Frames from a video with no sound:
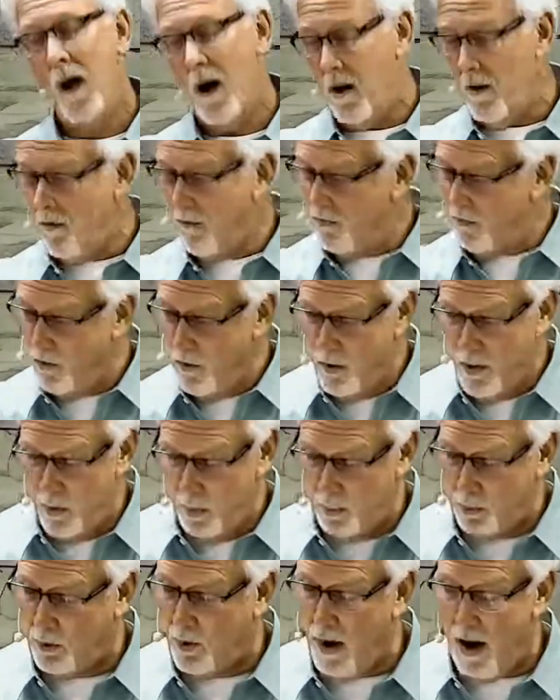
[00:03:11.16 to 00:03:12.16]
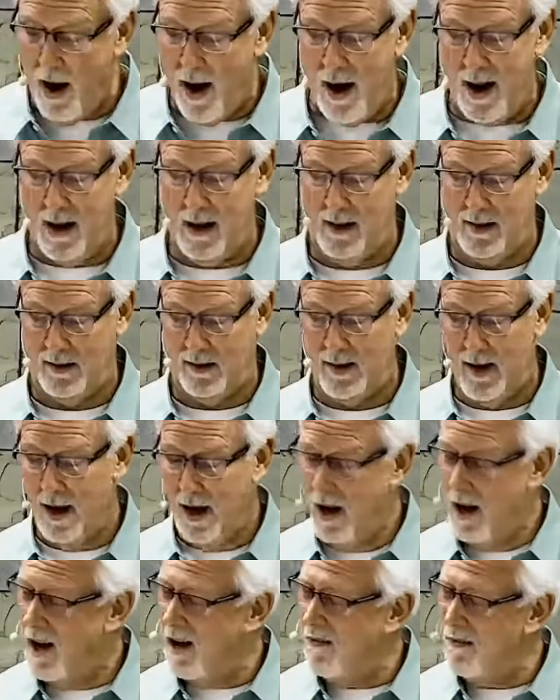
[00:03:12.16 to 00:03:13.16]
for the prize
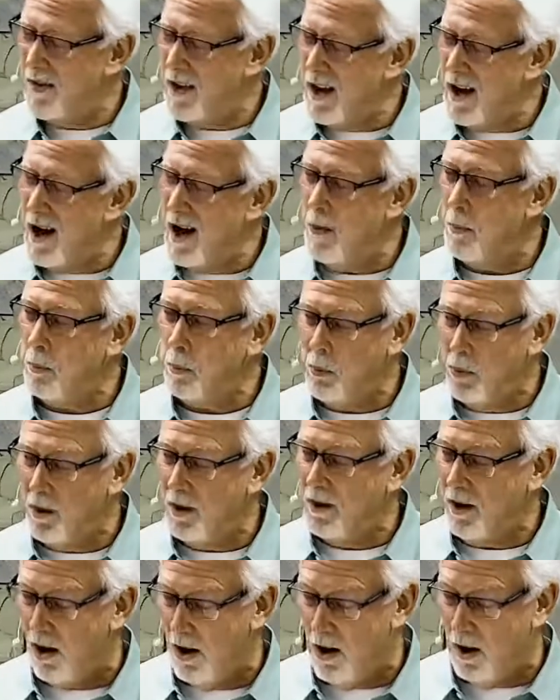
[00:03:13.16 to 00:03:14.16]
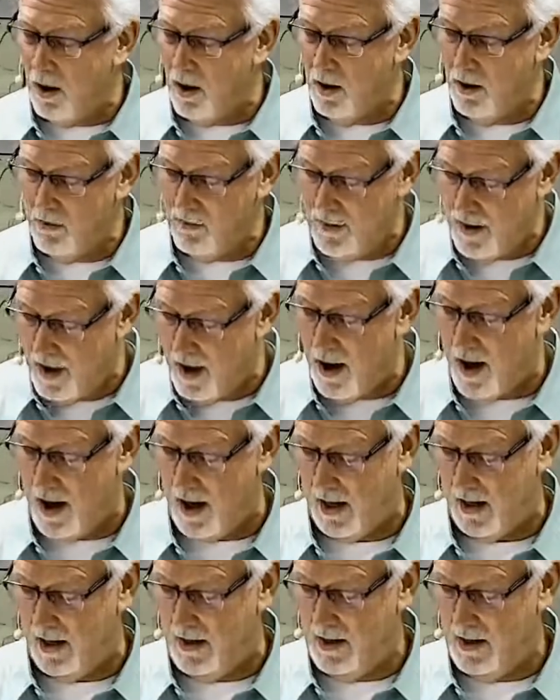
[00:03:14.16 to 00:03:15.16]
of the upward call of
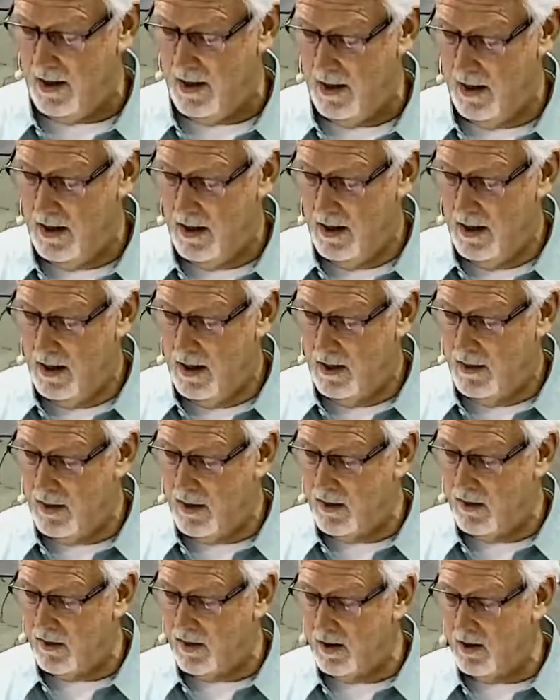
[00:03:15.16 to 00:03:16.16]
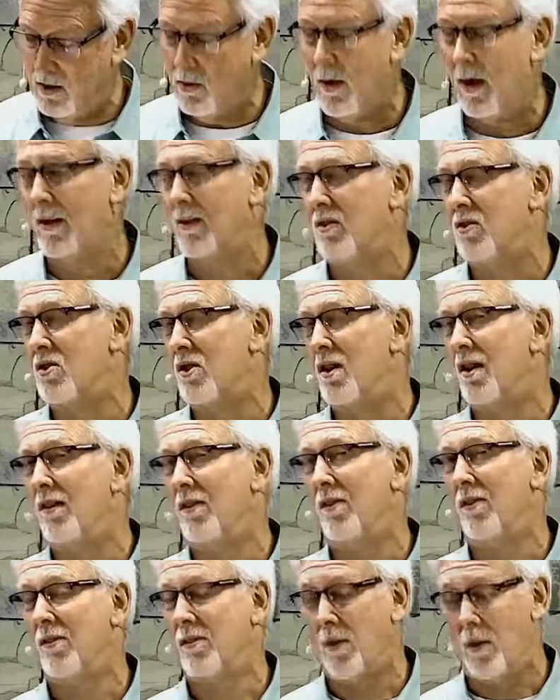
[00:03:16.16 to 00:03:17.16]
God that is in Christ
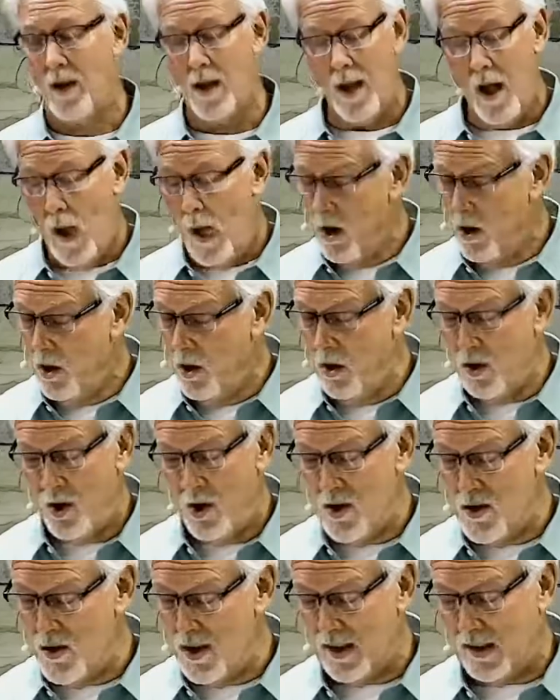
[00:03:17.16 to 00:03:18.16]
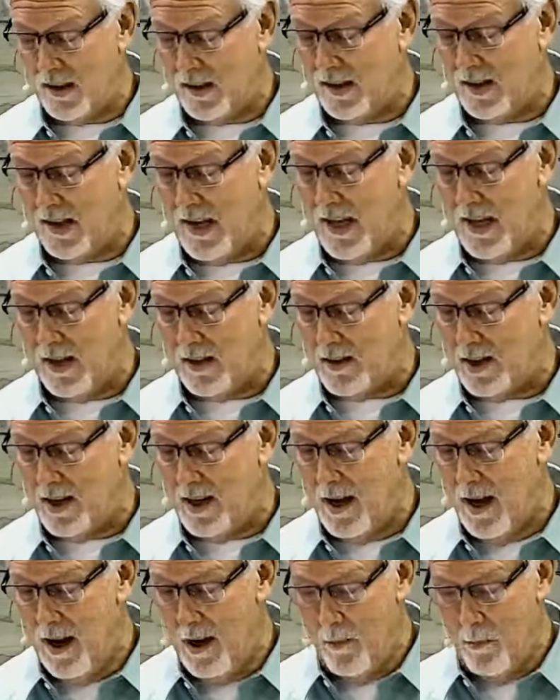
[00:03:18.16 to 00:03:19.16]
Jesus. So he you can just see as he
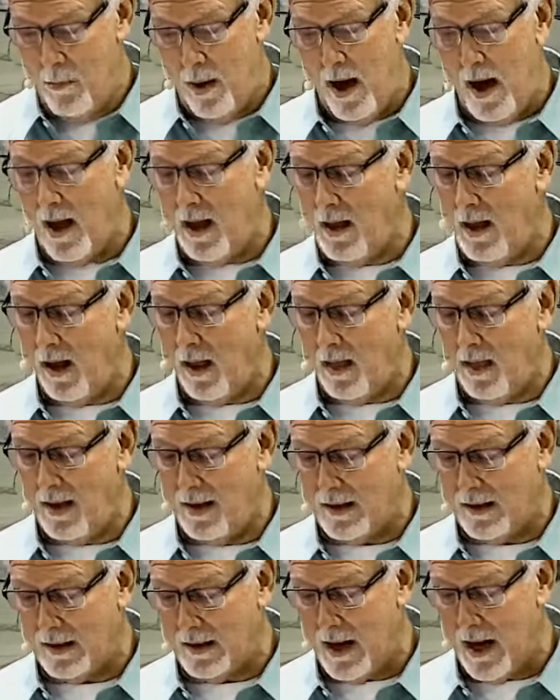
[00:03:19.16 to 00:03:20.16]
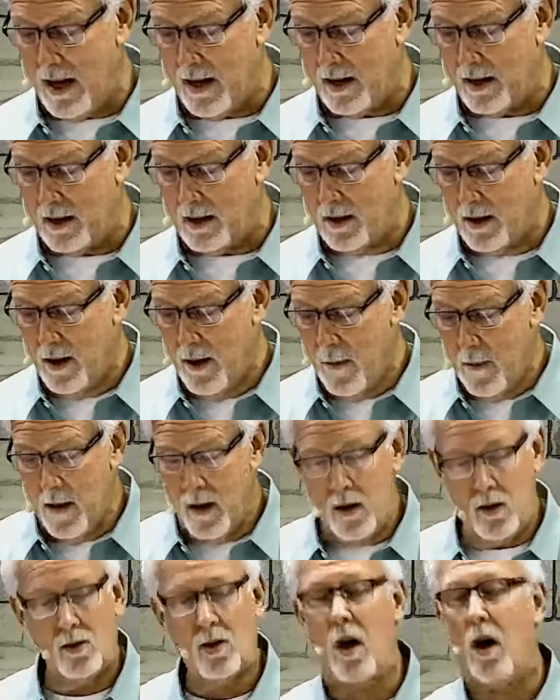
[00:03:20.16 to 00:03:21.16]
penned this letter,
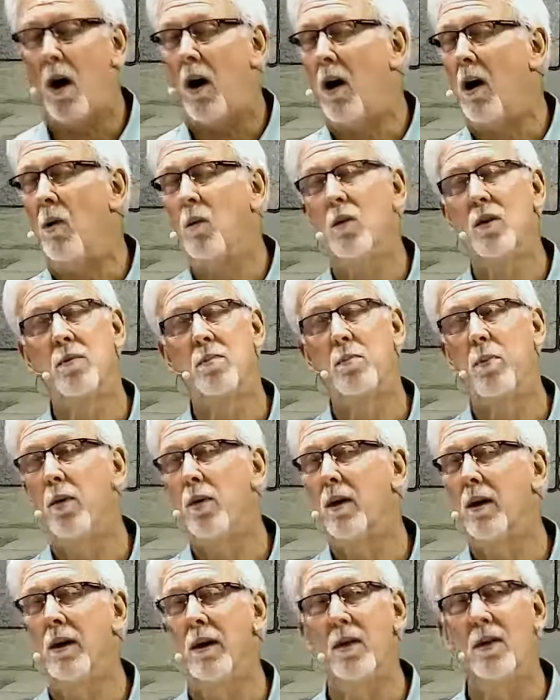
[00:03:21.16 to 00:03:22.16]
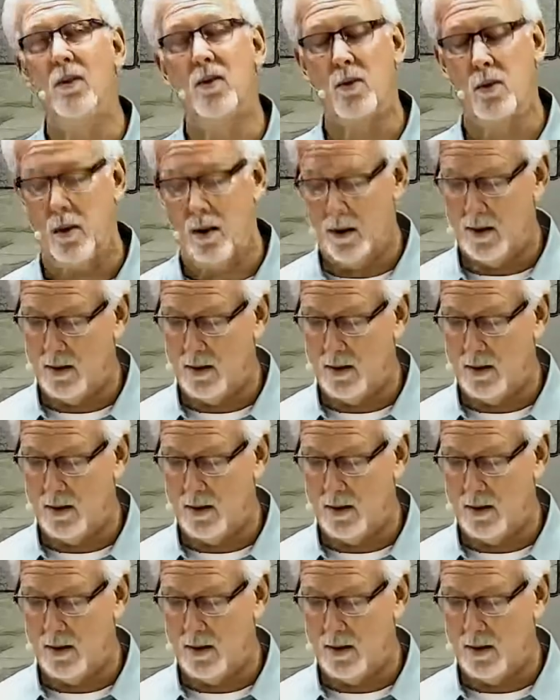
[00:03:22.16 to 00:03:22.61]
his heart was poured into it.